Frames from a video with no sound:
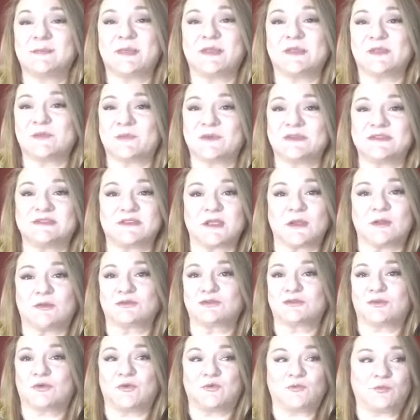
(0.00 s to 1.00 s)
be the
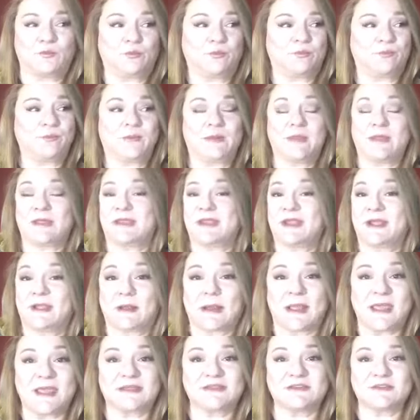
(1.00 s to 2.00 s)
result of a
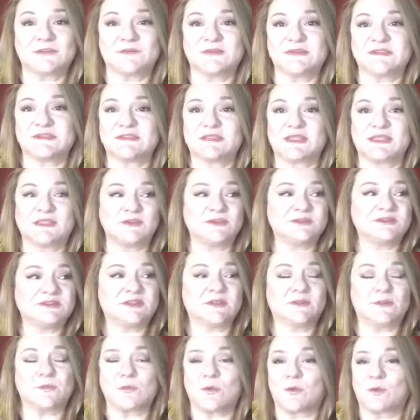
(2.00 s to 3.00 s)
neglect of the skin,
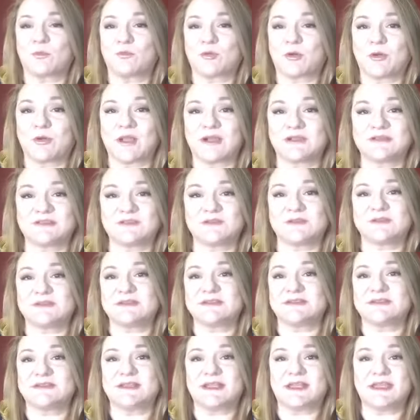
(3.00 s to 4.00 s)
using the wrong products on
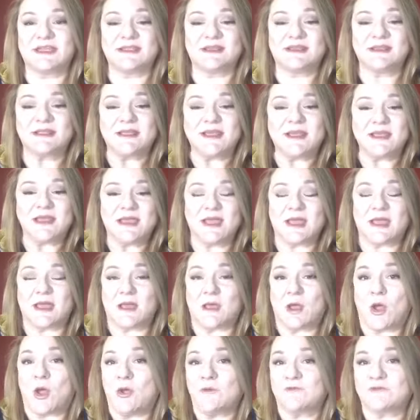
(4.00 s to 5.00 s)
the skin,
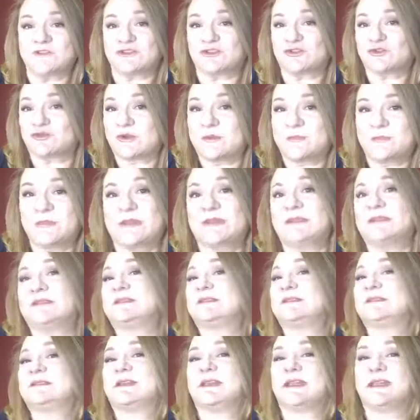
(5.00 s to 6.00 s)
overstripping the
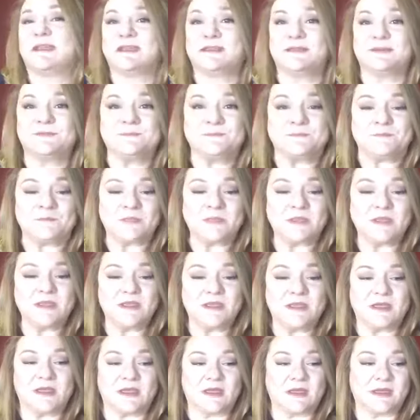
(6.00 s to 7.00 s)
skin,
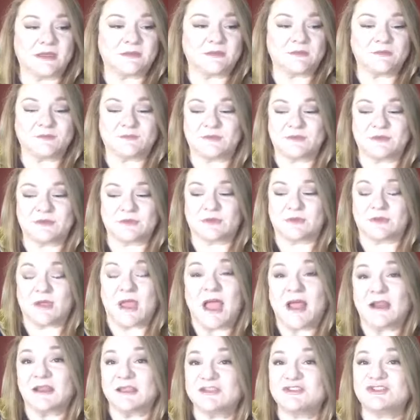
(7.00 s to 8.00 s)

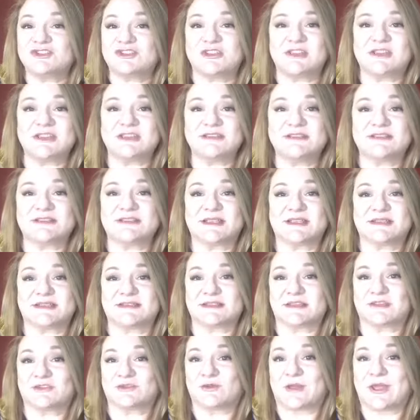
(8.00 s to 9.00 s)
allergies,
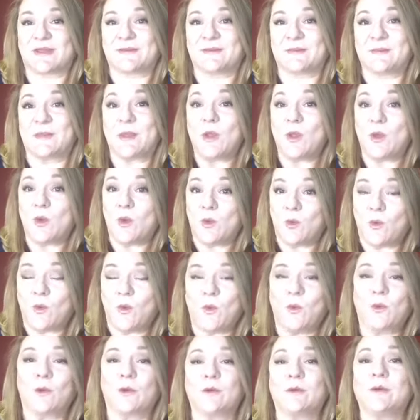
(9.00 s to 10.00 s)
etc.
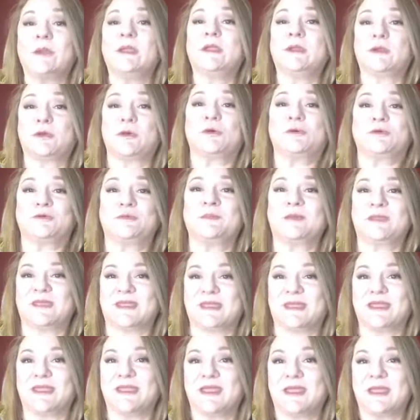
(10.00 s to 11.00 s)
Or it could
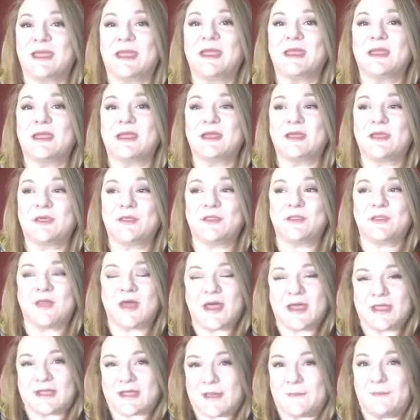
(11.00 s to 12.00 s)
be
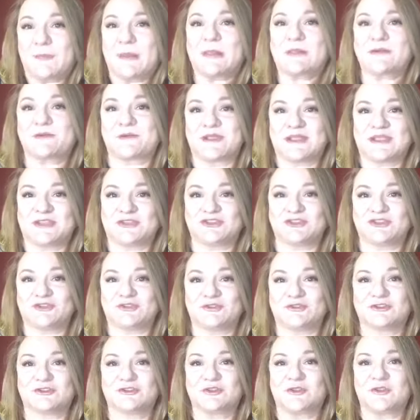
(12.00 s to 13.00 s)
a capillary
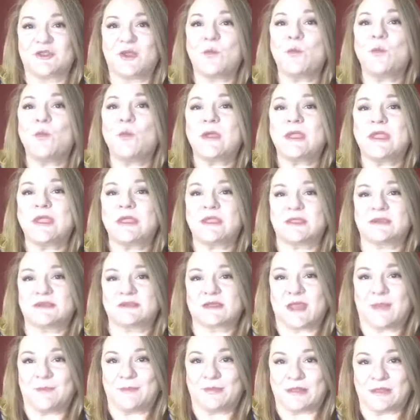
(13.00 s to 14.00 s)
issue, so they're weakened
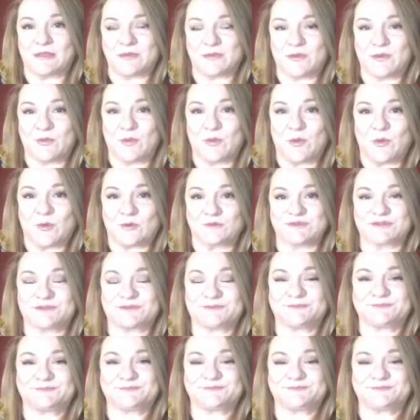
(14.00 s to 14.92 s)
capillary walls